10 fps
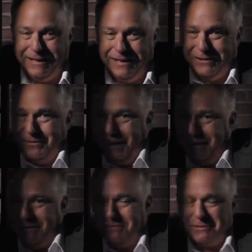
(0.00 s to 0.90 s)
you know,
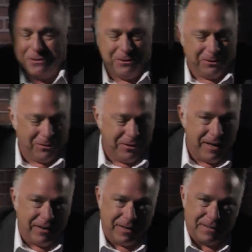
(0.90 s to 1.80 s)
that Novus Ordo
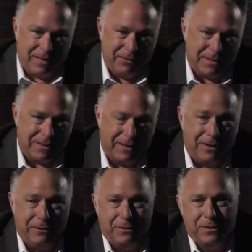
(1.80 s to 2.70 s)
thing that's obviously
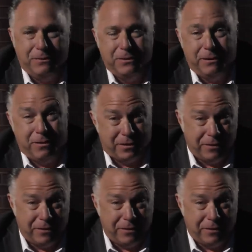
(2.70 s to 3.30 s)
gone really wrong.